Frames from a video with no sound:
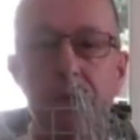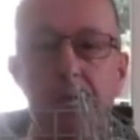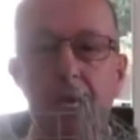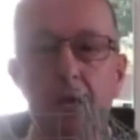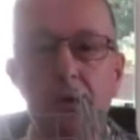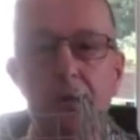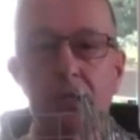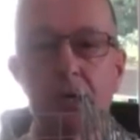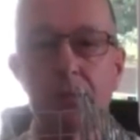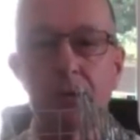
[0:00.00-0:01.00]
on there, look at
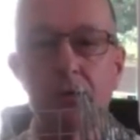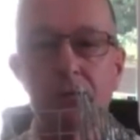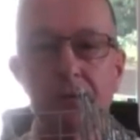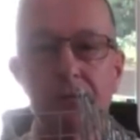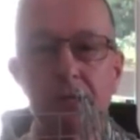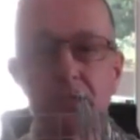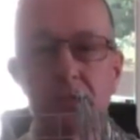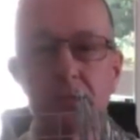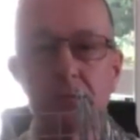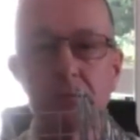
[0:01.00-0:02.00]
the top, you all ready for
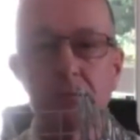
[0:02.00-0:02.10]
this?